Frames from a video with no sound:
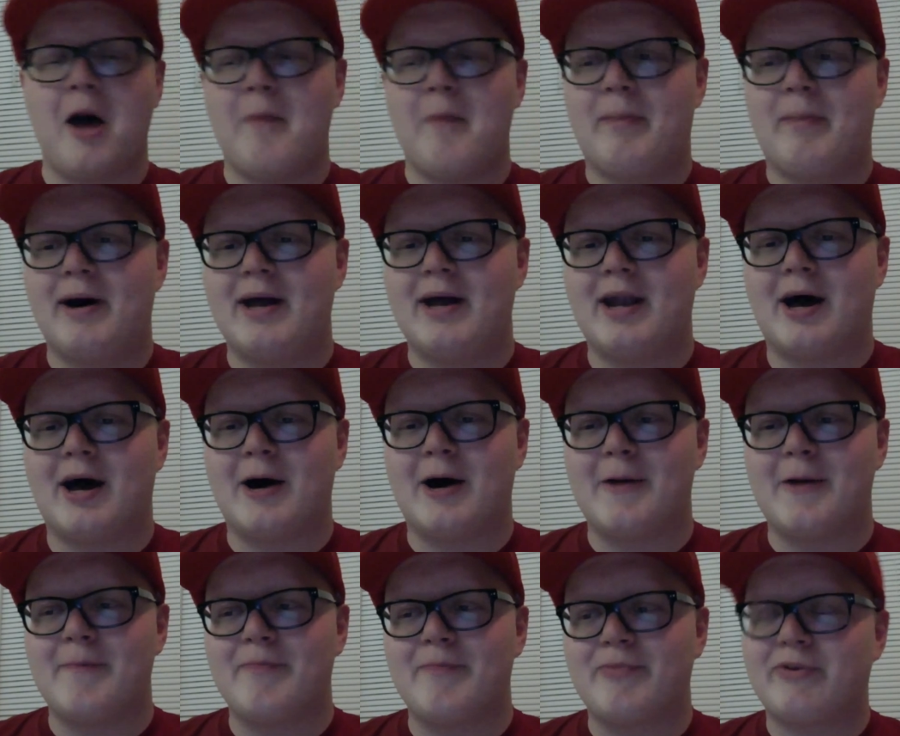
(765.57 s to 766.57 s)
But
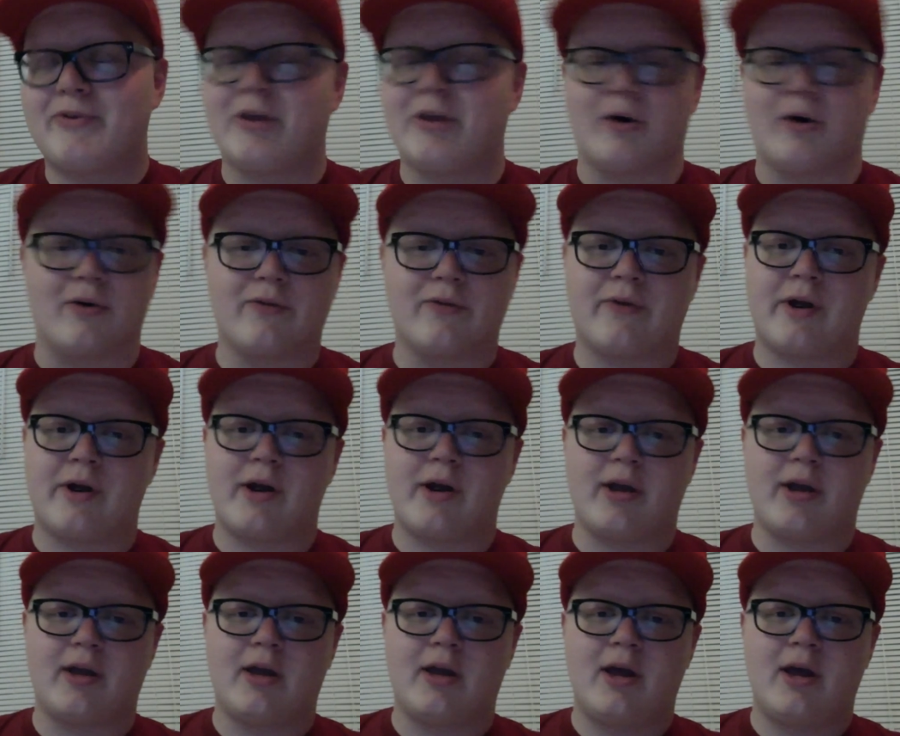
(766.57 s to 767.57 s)
still,
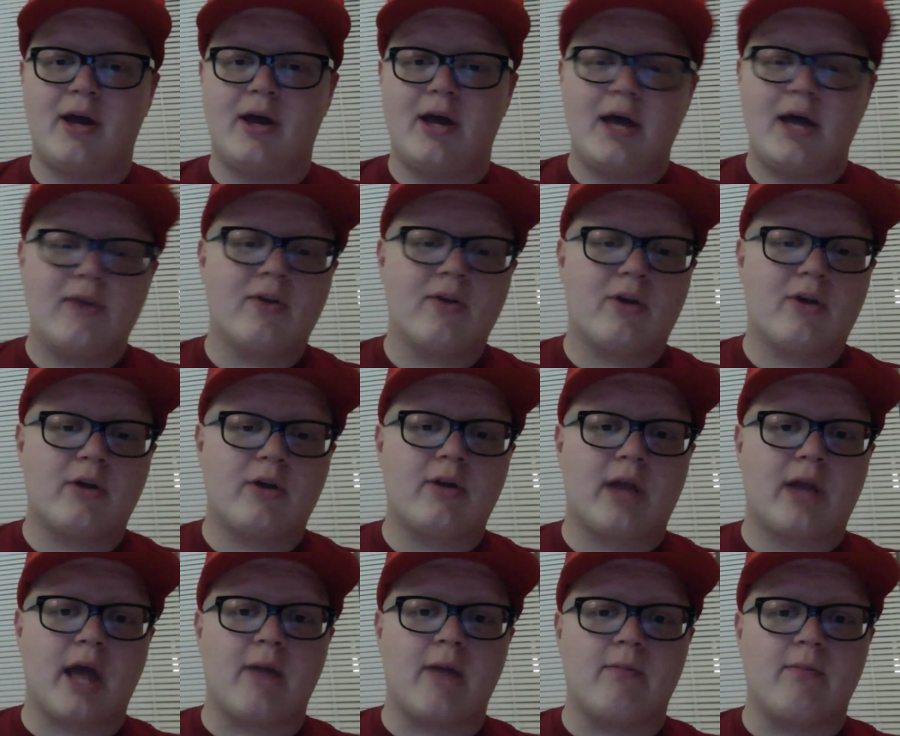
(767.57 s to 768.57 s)
it was a good
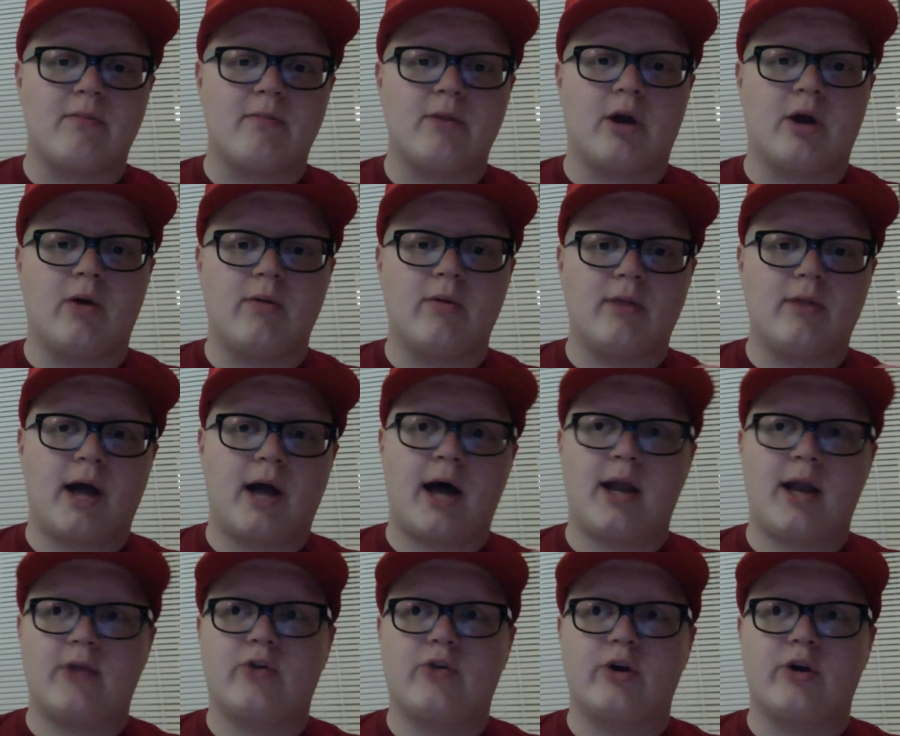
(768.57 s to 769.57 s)
game. You know, not
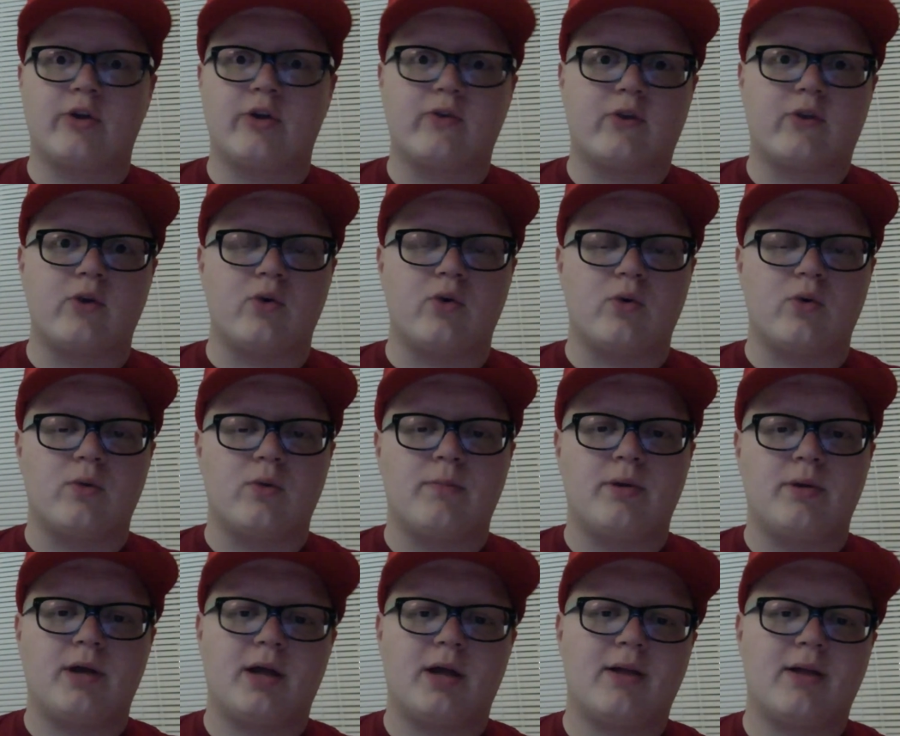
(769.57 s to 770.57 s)
as good as 2,
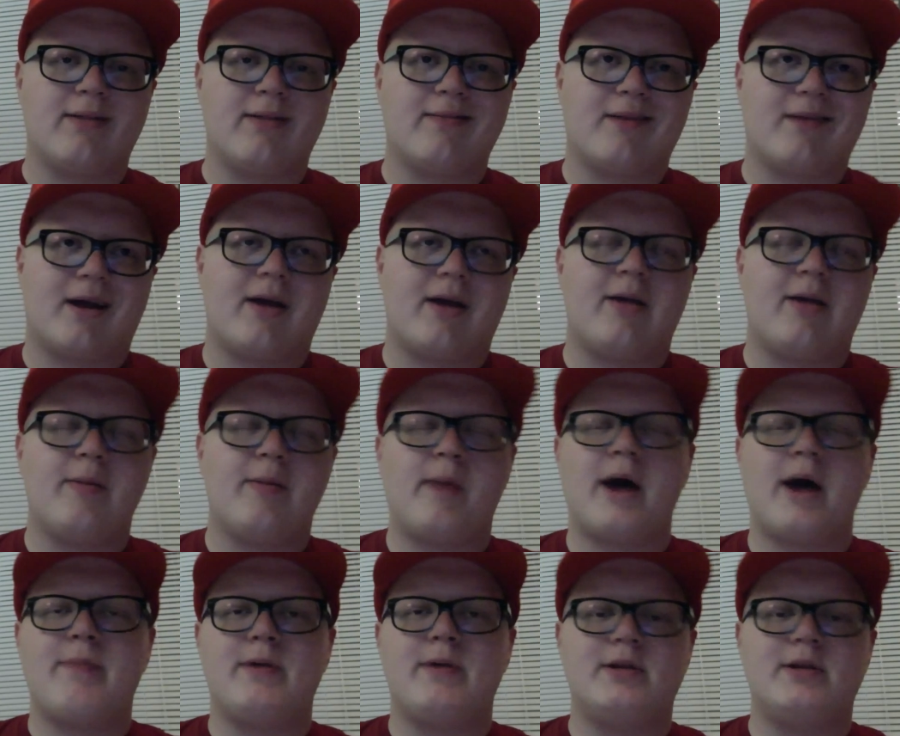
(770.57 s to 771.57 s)
but in
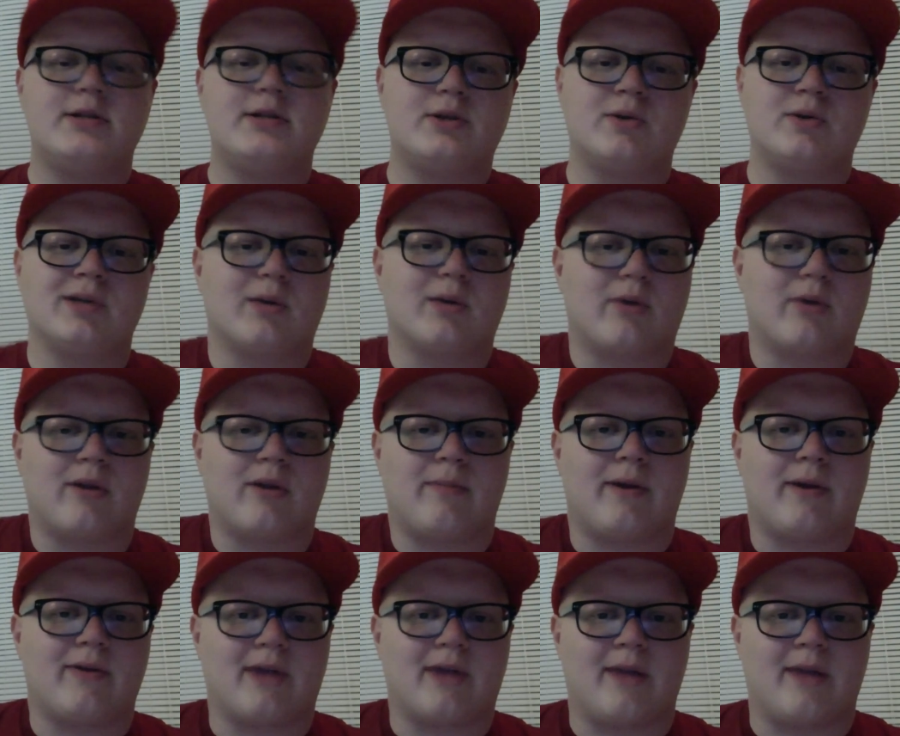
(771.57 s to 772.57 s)
my opinion, 2 is like one of the
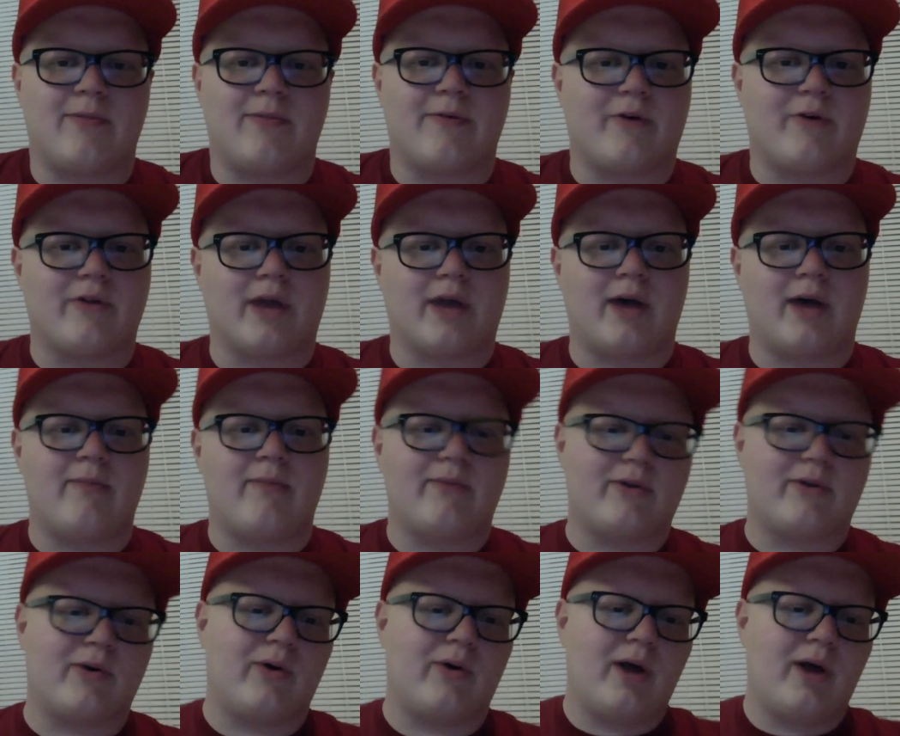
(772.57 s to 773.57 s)
best games of all time.
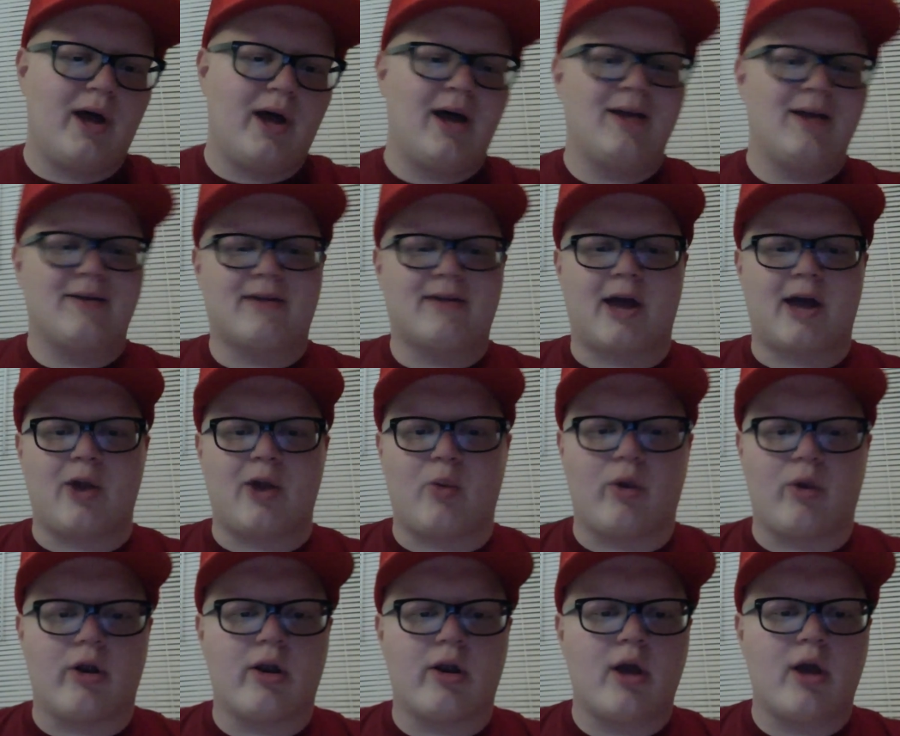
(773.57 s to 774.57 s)
So it's kind of
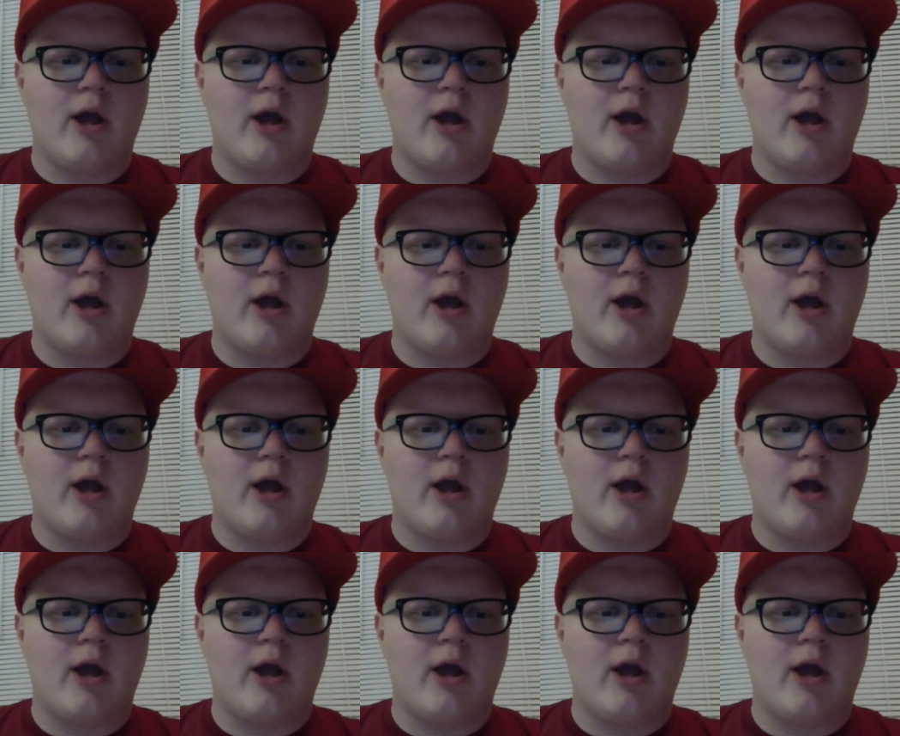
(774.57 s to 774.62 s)
weird.